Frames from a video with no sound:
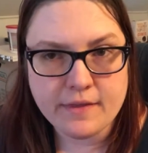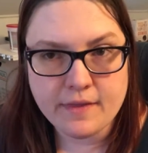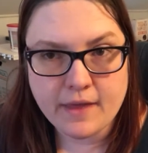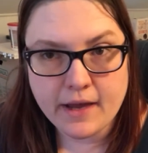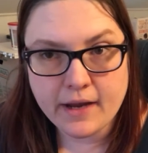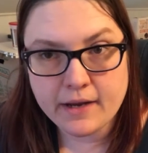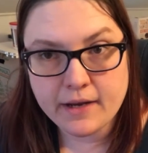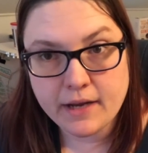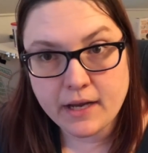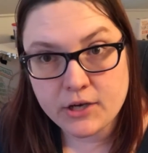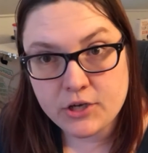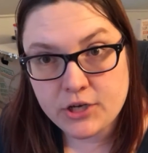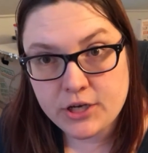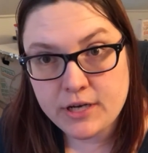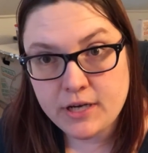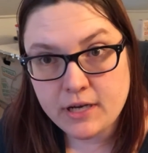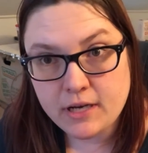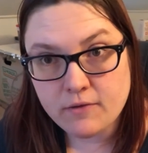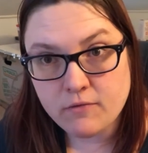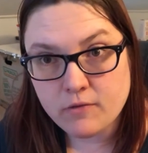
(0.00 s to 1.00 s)
that
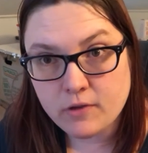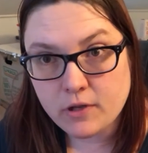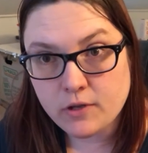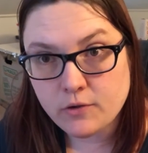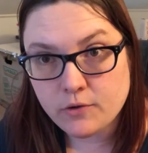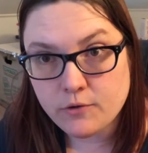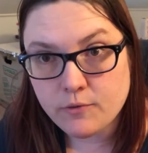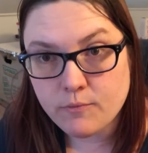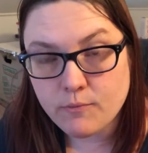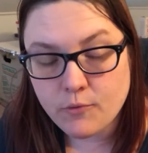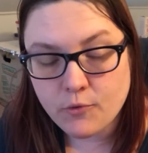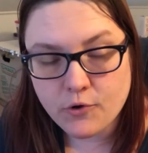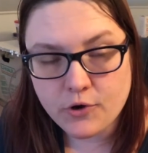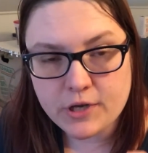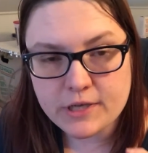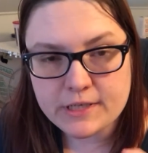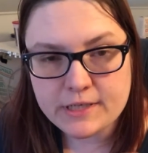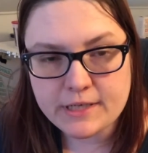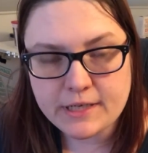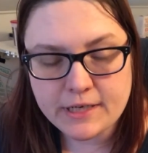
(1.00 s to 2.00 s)
connection, give the glue more to
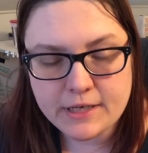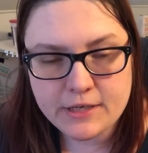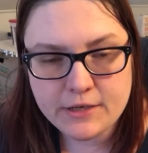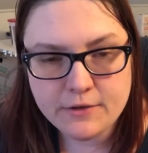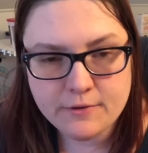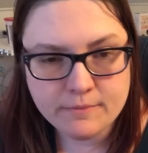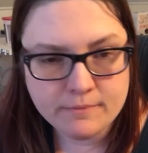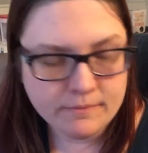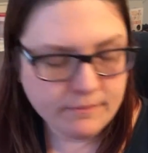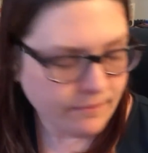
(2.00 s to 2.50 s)
stick to,